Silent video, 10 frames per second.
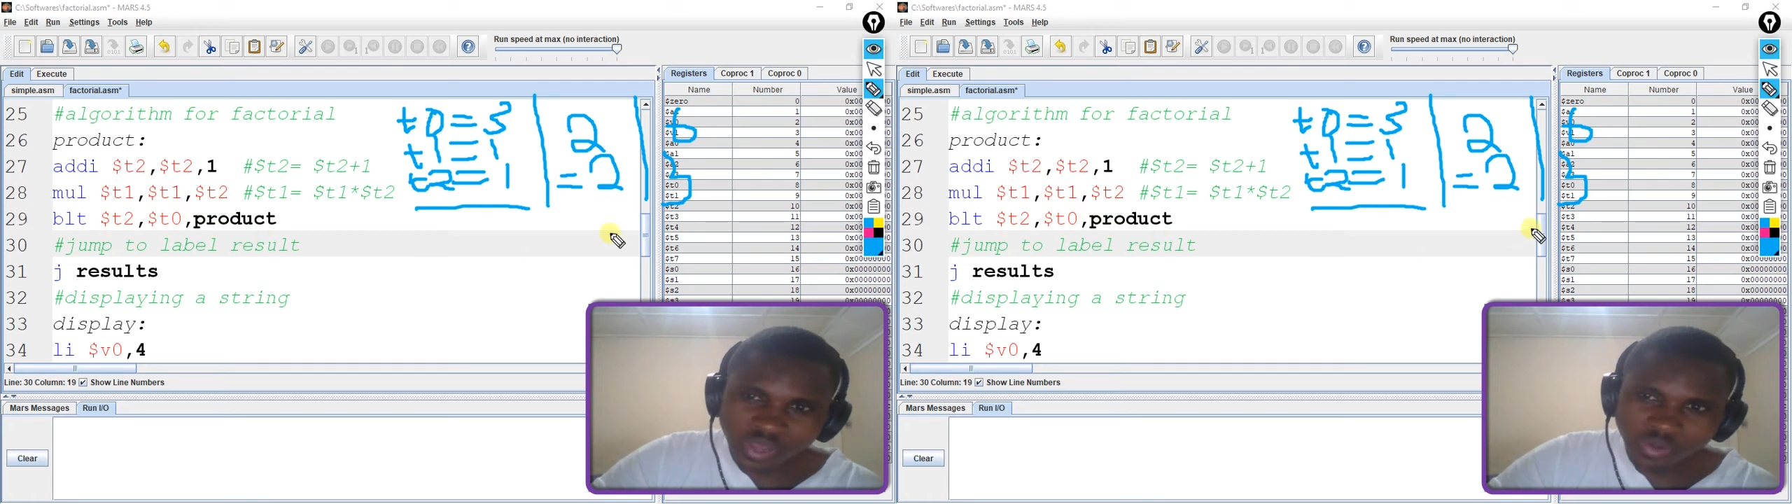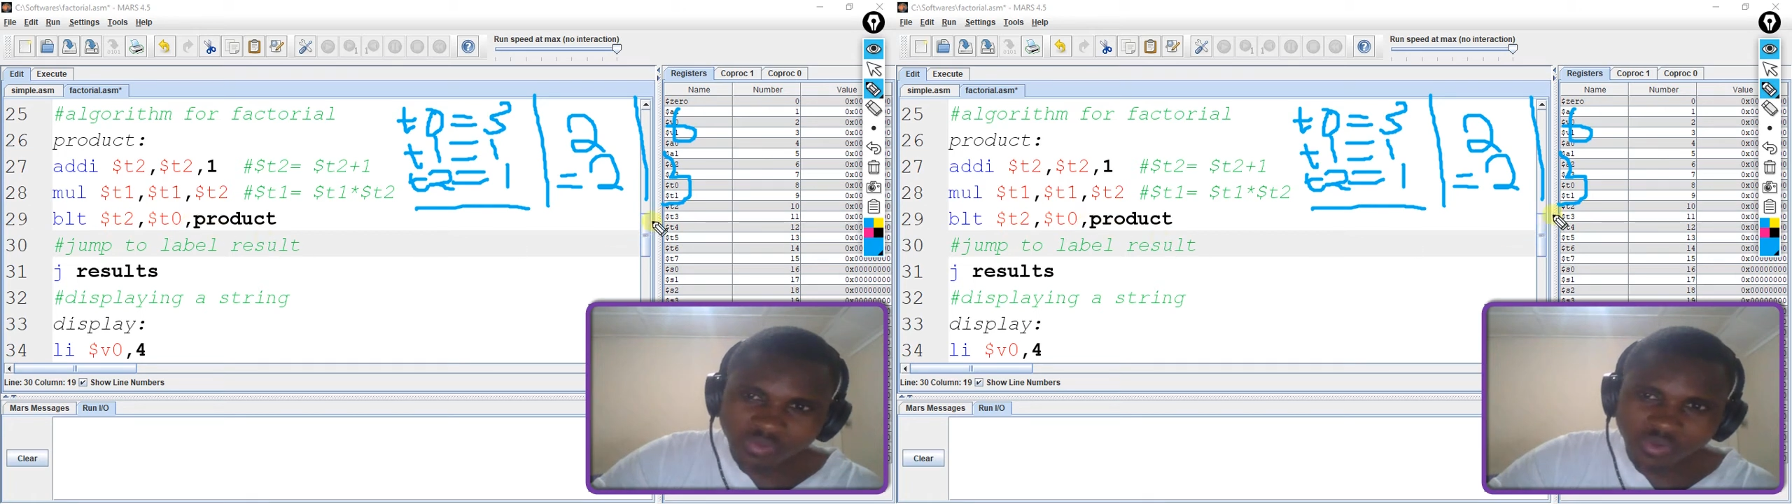
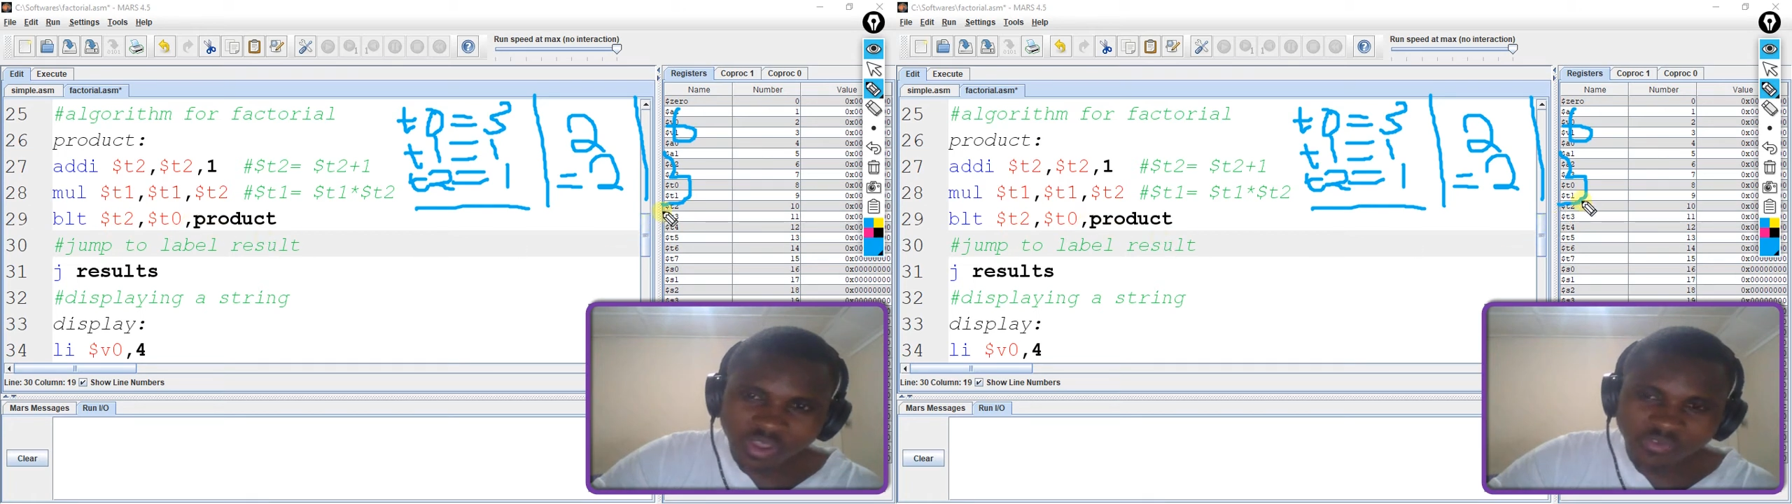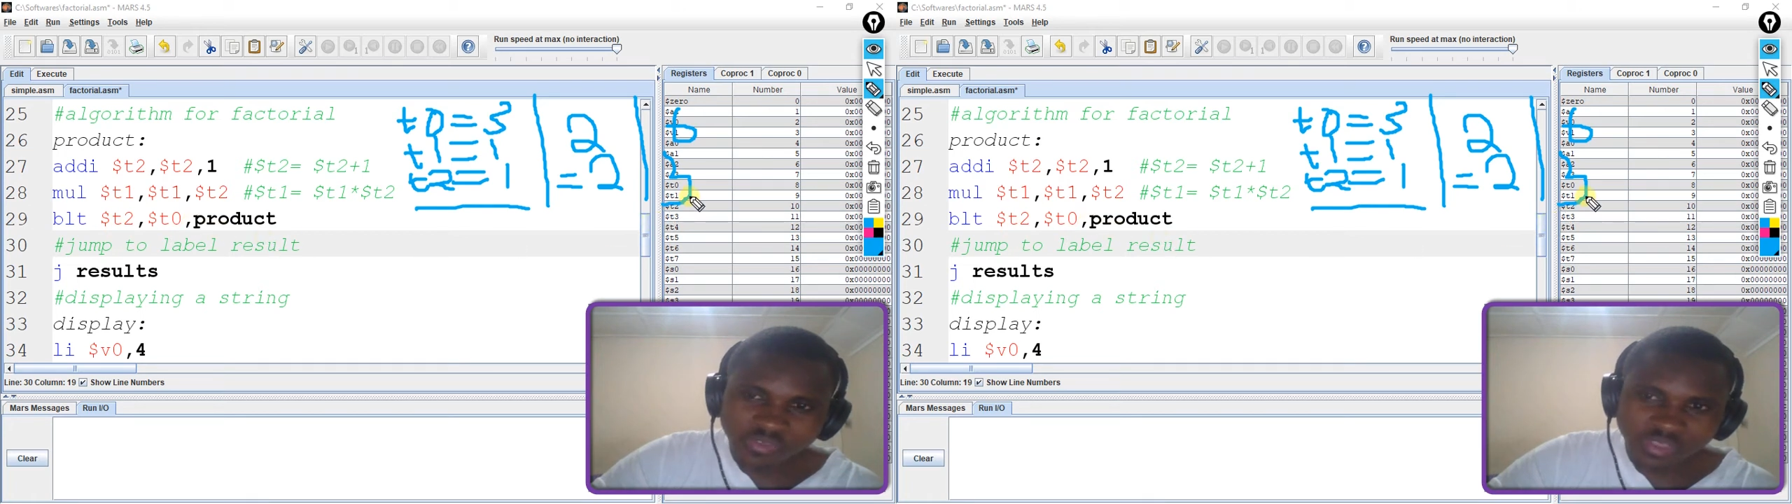Now we
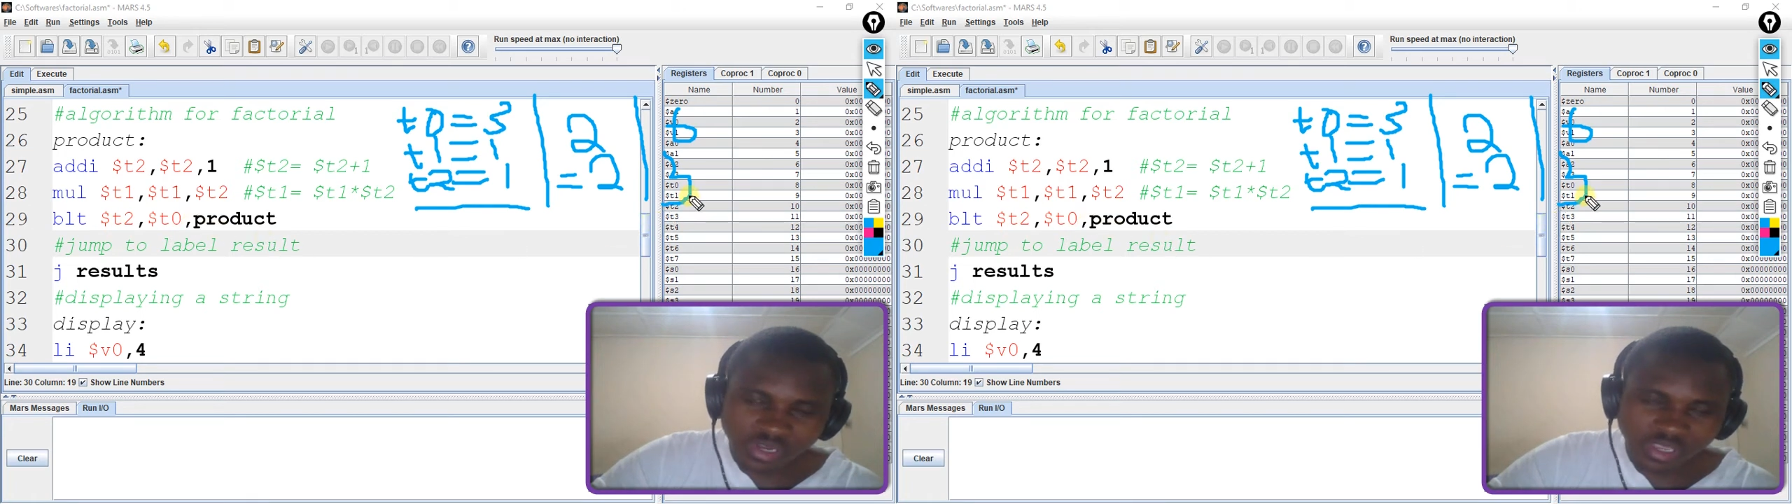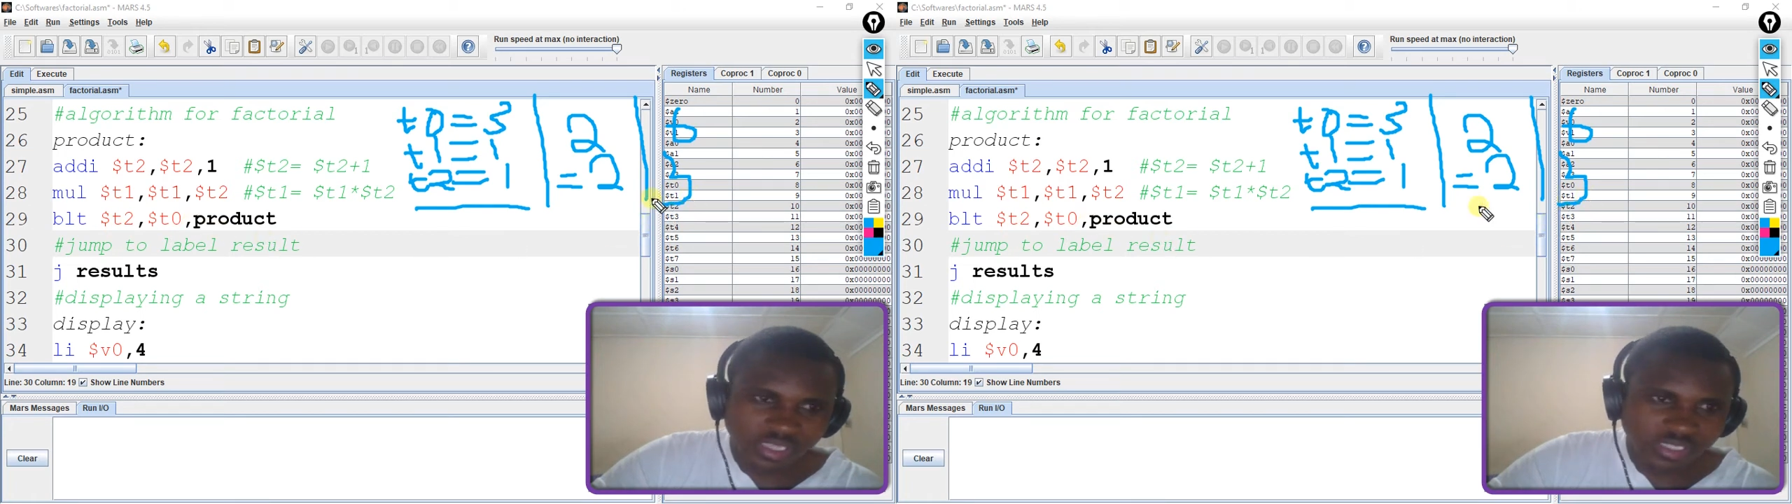have
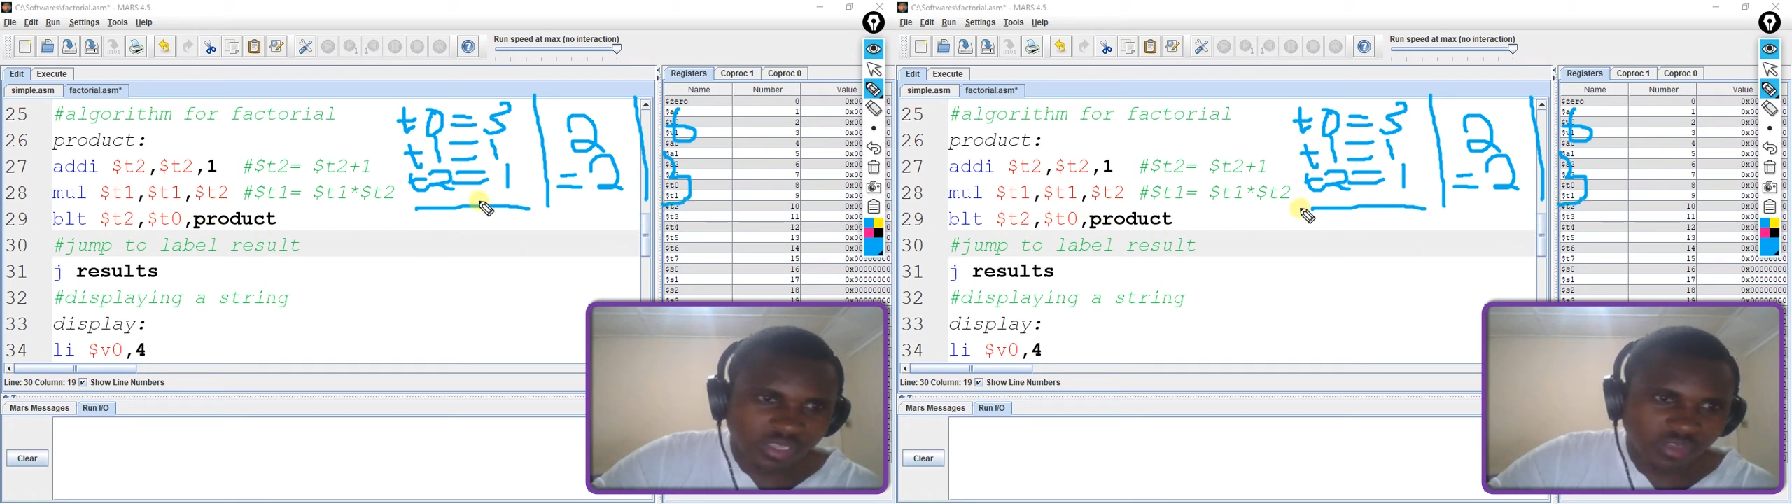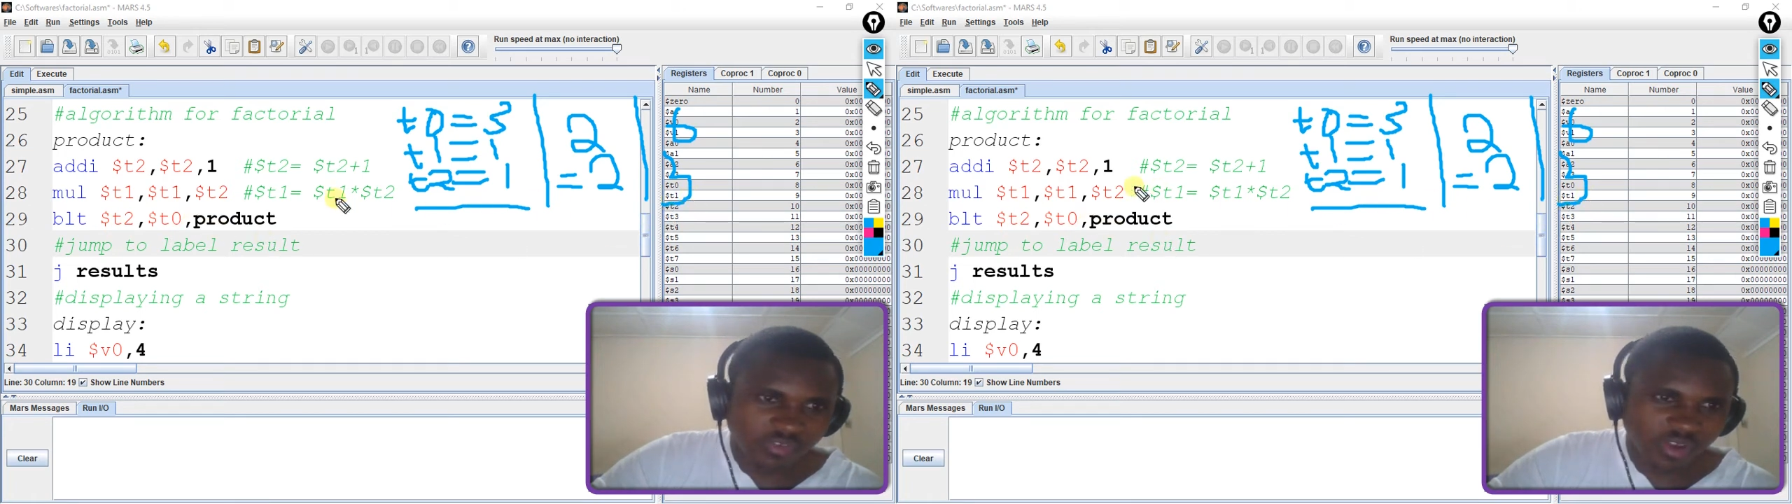3 as
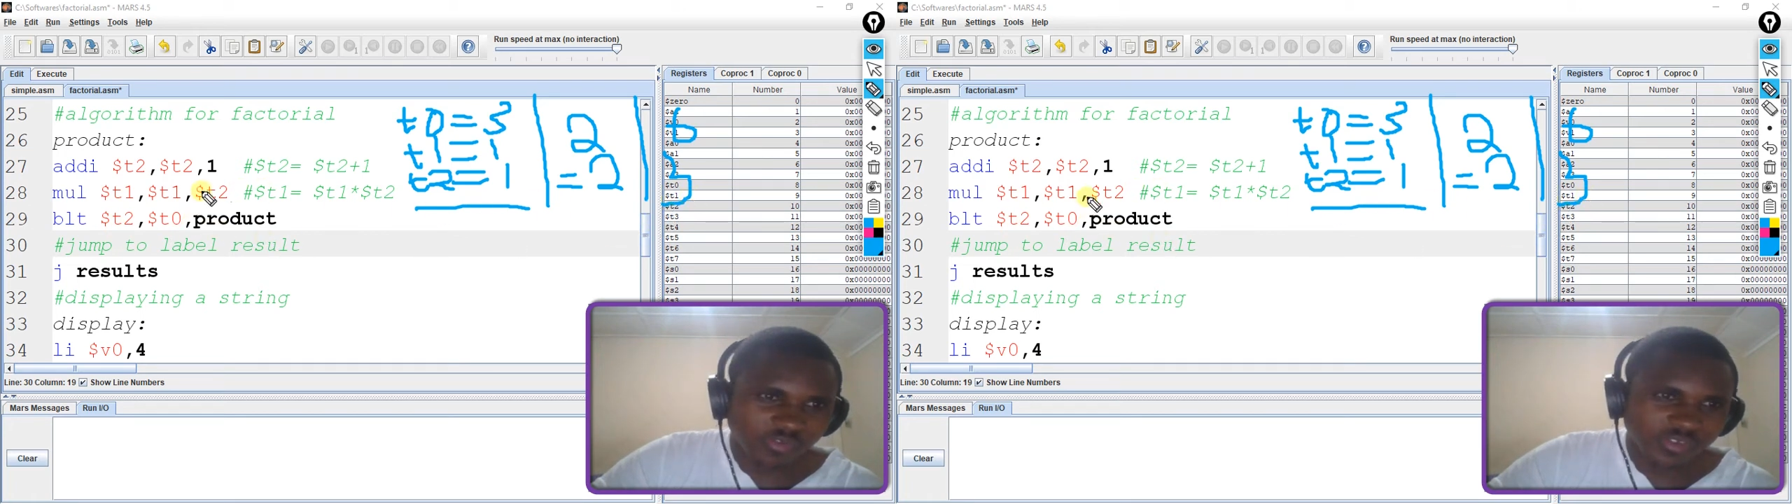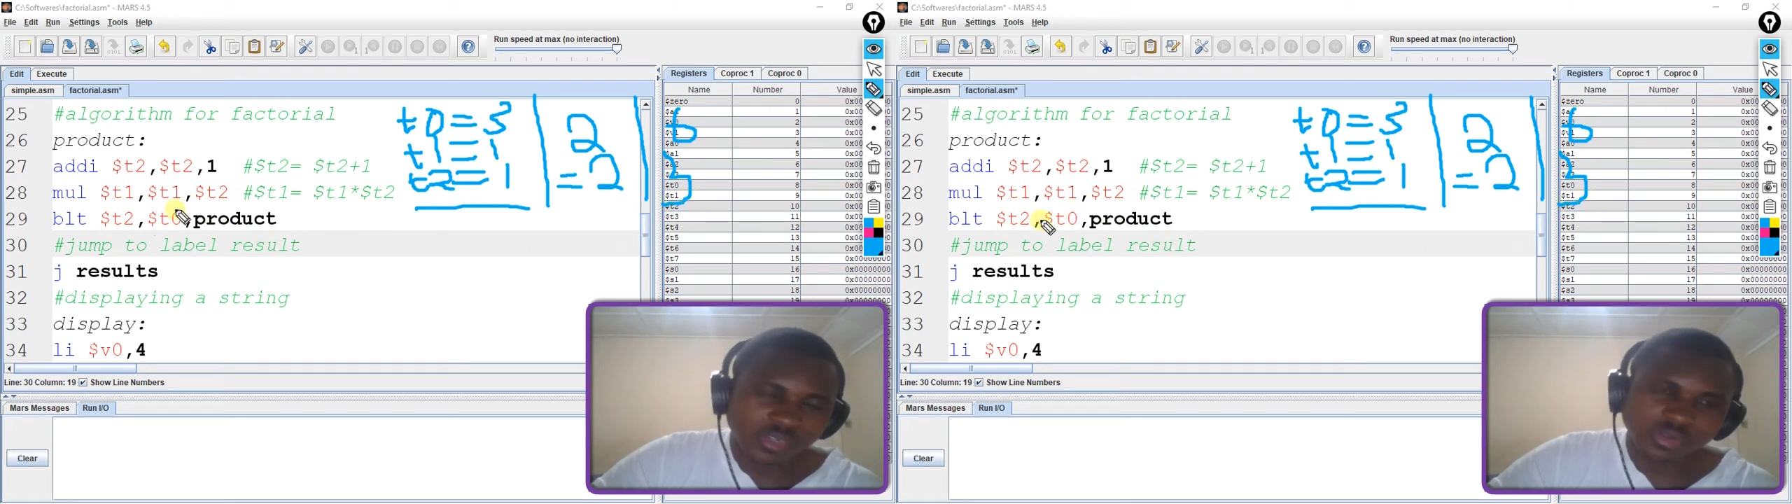the value
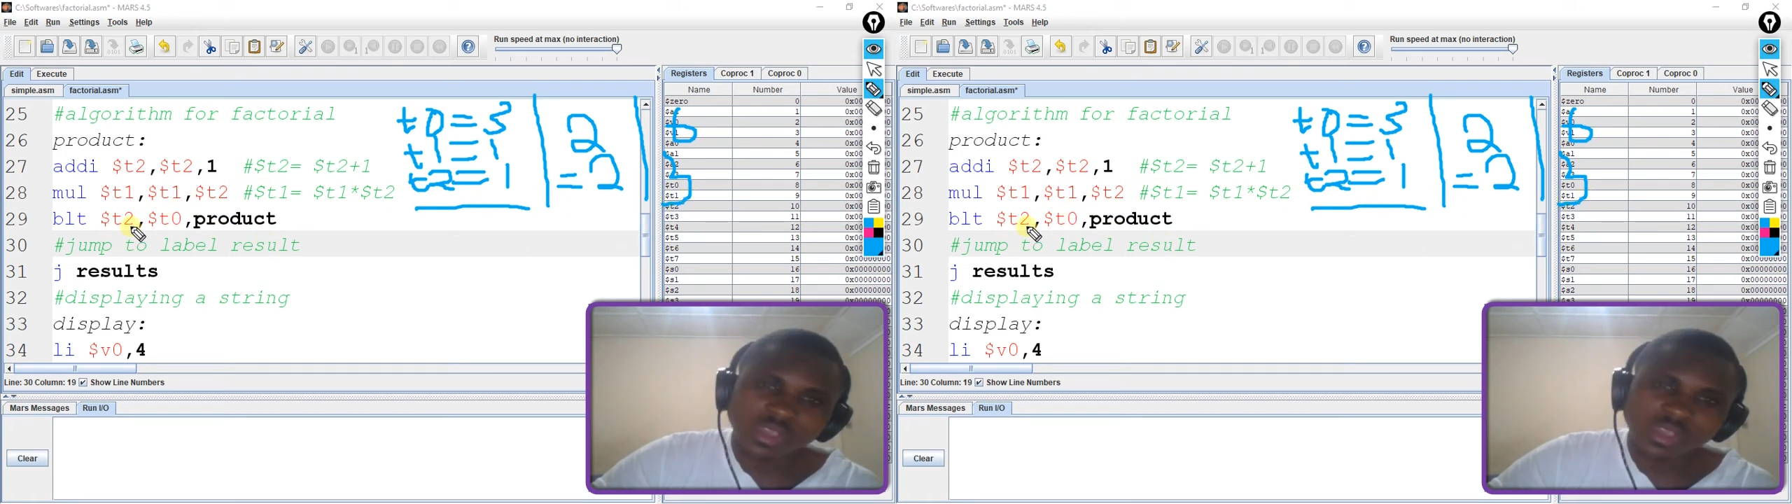of T2.